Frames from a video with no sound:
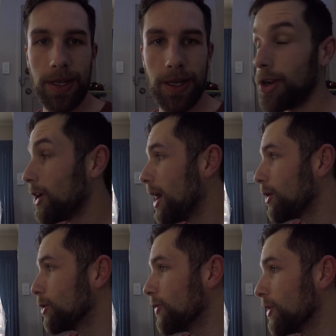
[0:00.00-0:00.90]
I don't know how
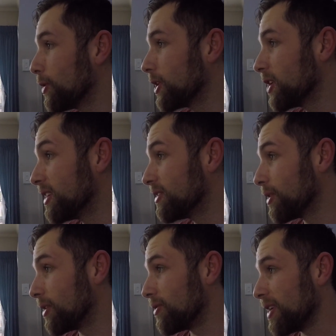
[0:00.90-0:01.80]
good the audio is
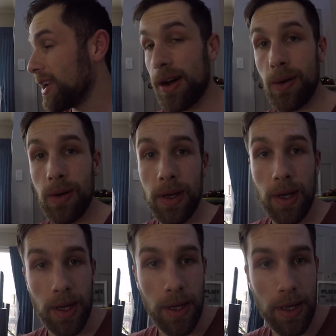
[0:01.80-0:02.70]
on it right now.
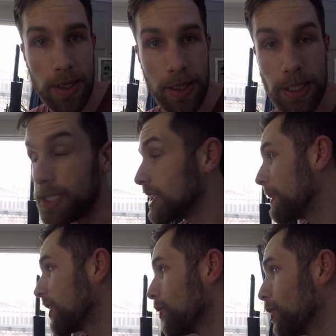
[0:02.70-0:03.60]
Just
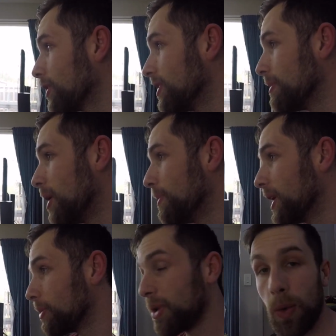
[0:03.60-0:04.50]
came out of the water, so there might be a
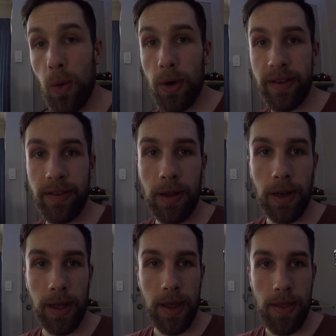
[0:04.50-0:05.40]
little bit of water
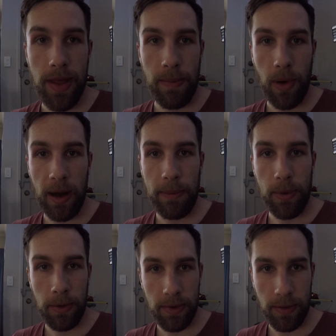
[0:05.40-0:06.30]
still in the mic
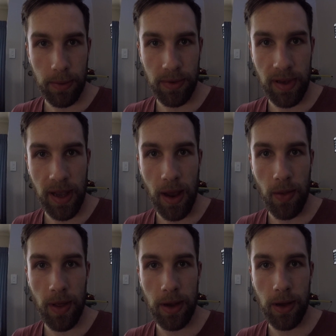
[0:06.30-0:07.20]
ports. We'll see how that